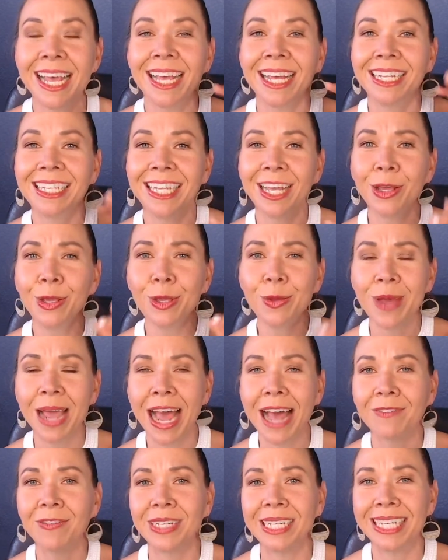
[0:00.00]
Until you
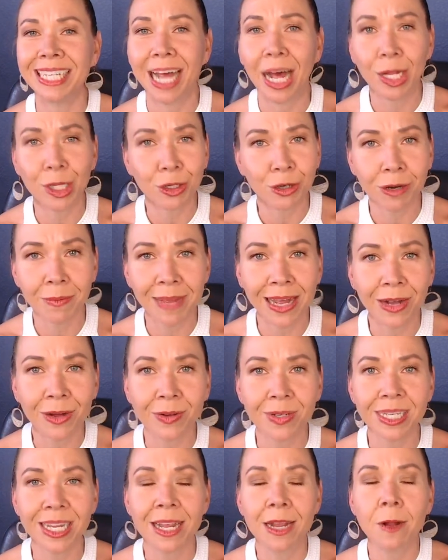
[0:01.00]
have a dollar
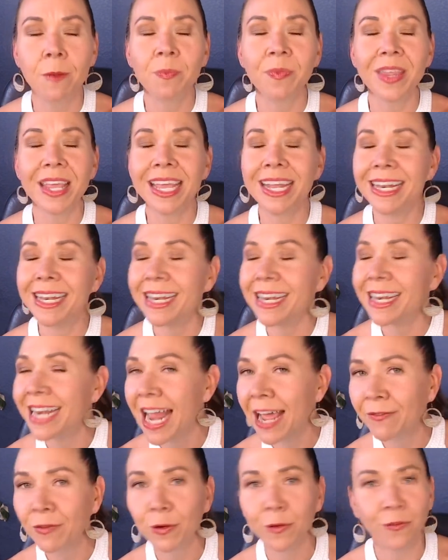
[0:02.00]
amount, it
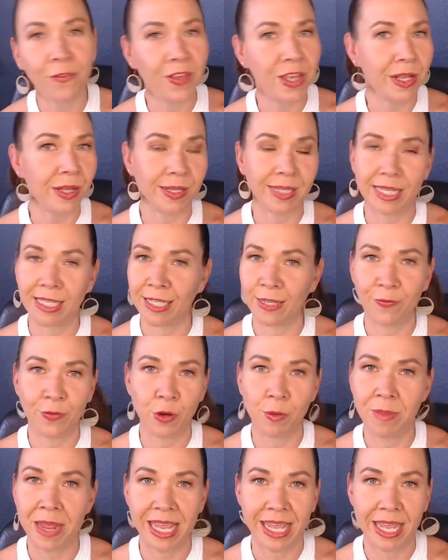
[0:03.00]
never feels as if
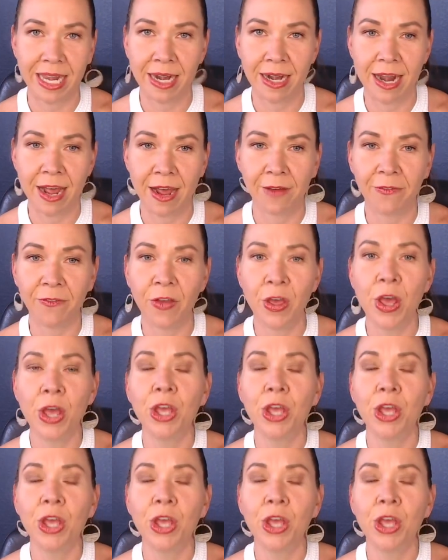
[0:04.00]
you're making enough.